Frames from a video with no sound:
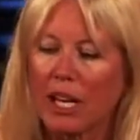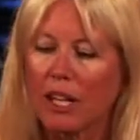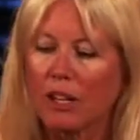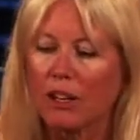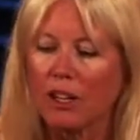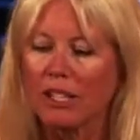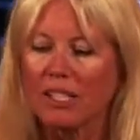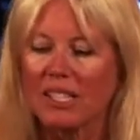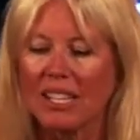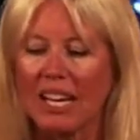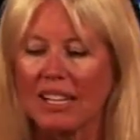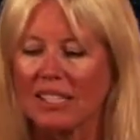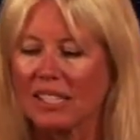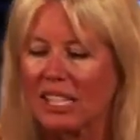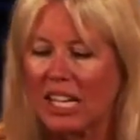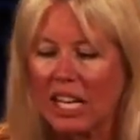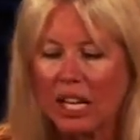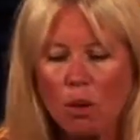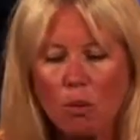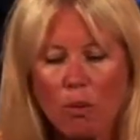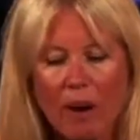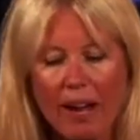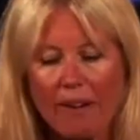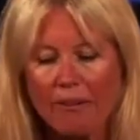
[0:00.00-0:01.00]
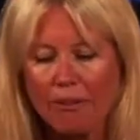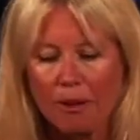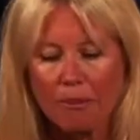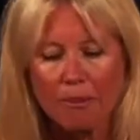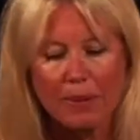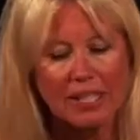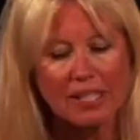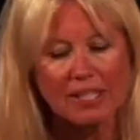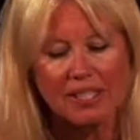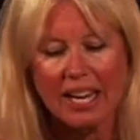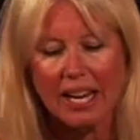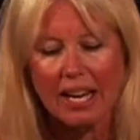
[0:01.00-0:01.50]
Peter and says, get away
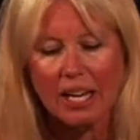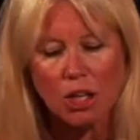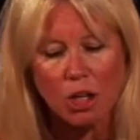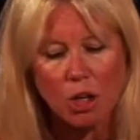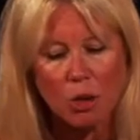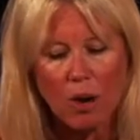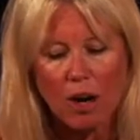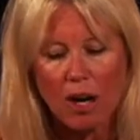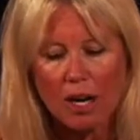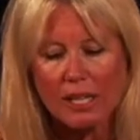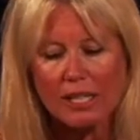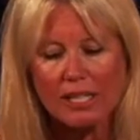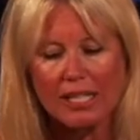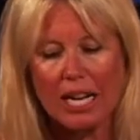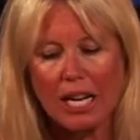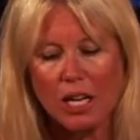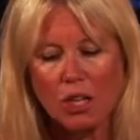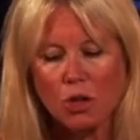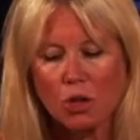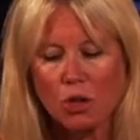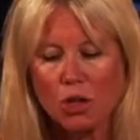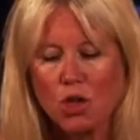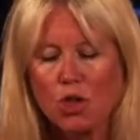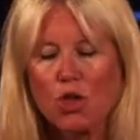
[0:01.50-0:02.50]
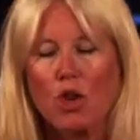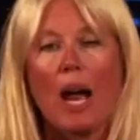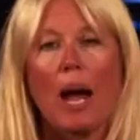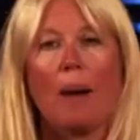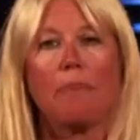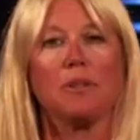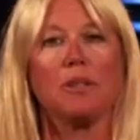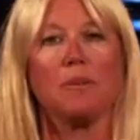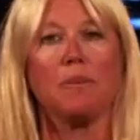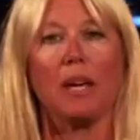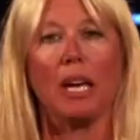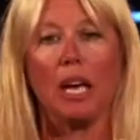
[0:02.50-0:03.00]
from me, Satan. You are a dangerous
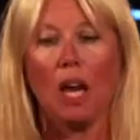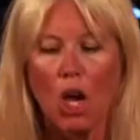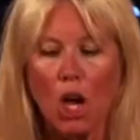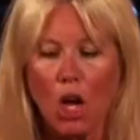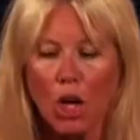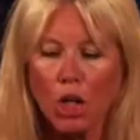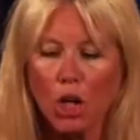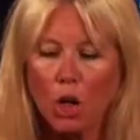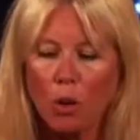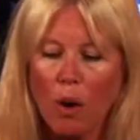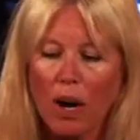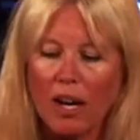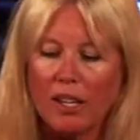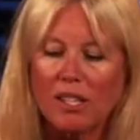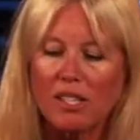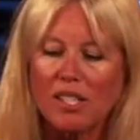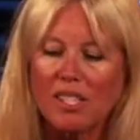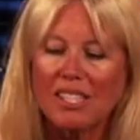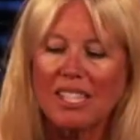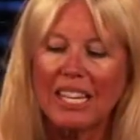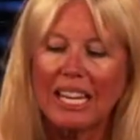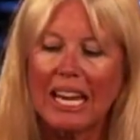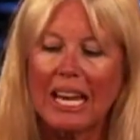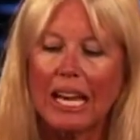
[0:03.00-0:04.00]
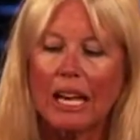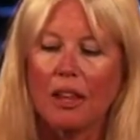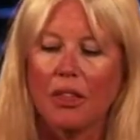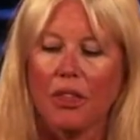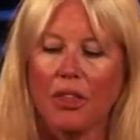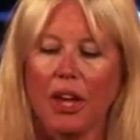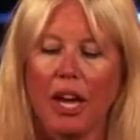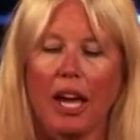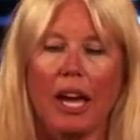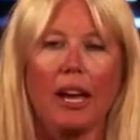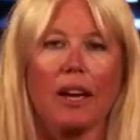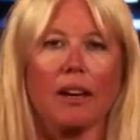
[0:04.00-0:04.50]
trap to me. You are seeing
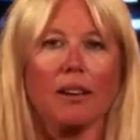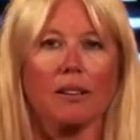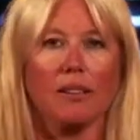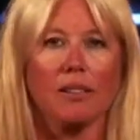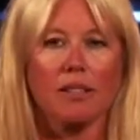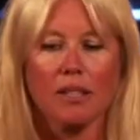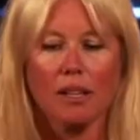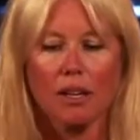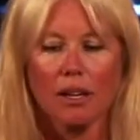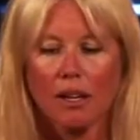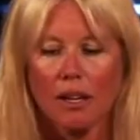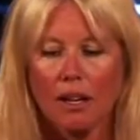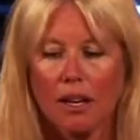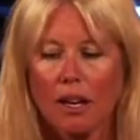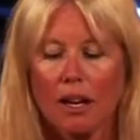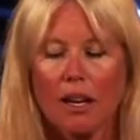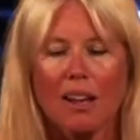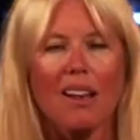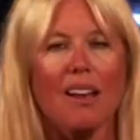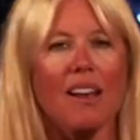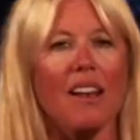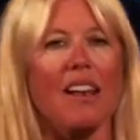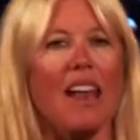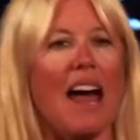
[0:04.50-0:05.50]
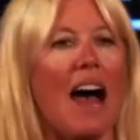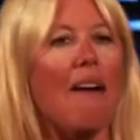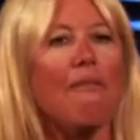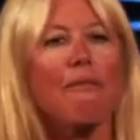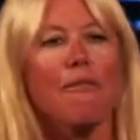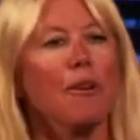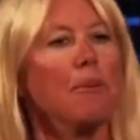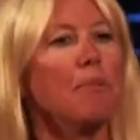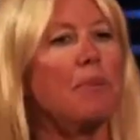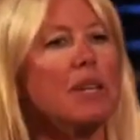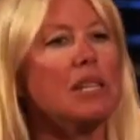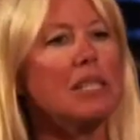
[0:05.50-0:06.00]
things not
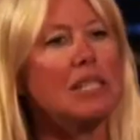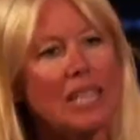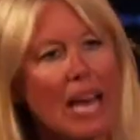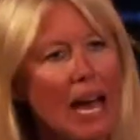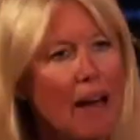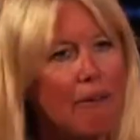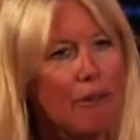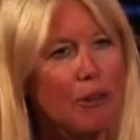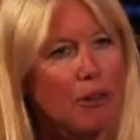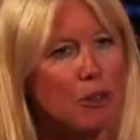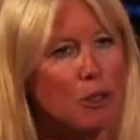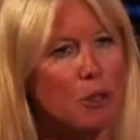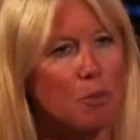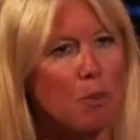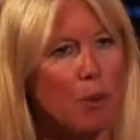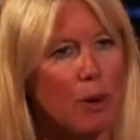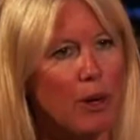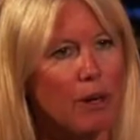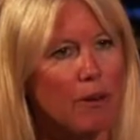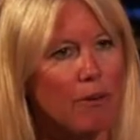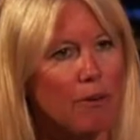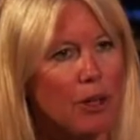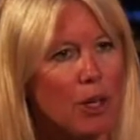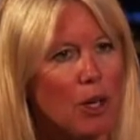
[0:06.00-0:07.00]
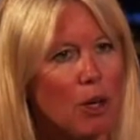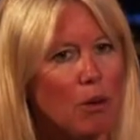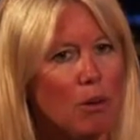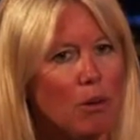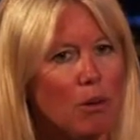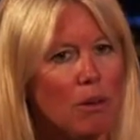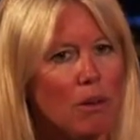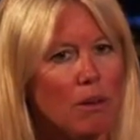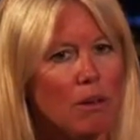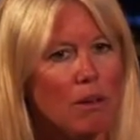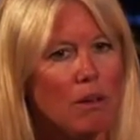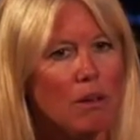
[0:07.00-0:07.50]
from the devil's point of
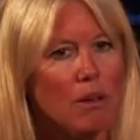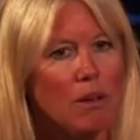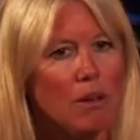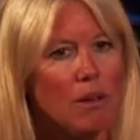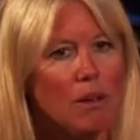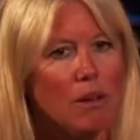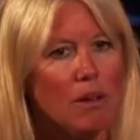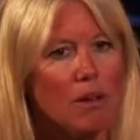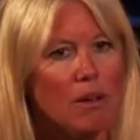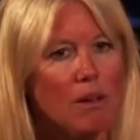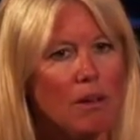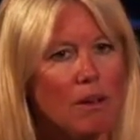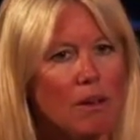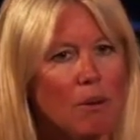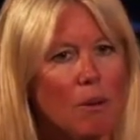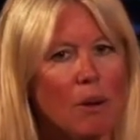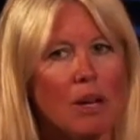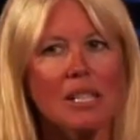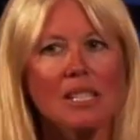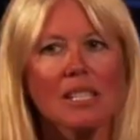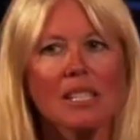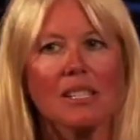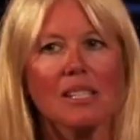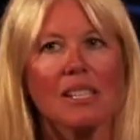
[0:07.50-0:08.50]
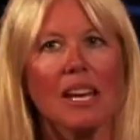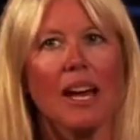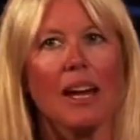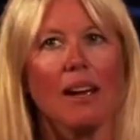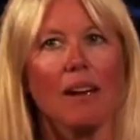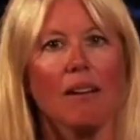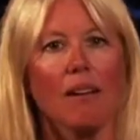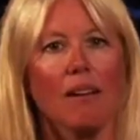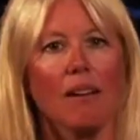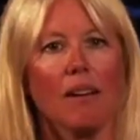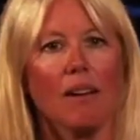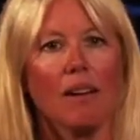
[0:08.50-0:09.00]
view. What does he say?